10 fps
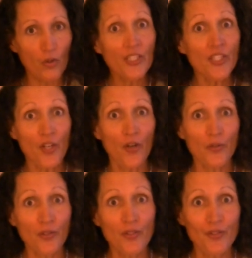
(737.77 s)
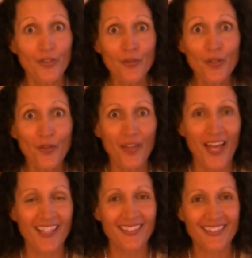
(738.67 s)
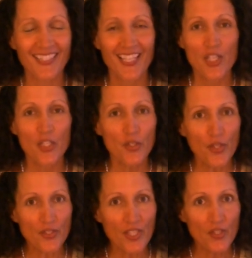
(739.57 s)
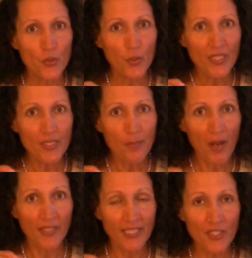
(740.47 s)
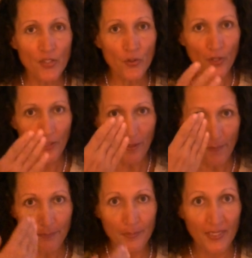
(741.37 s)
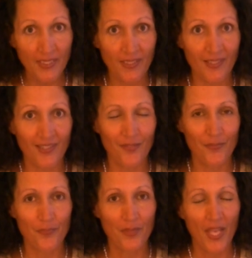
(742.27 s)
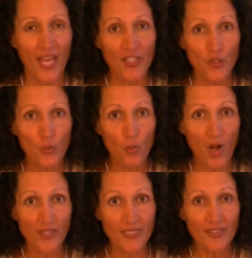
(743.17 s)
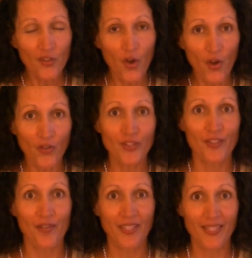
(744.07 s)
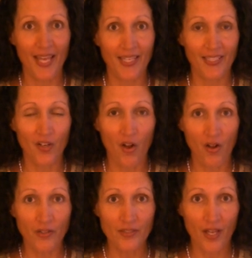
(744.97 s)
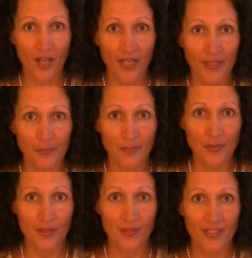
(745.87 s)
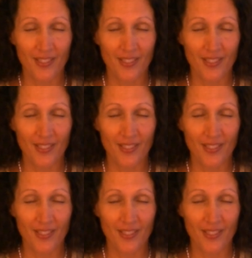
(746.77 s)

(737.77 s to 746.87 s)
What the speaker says: You know that. There's a sweet spot in your being, and you want to cultivate that at all times.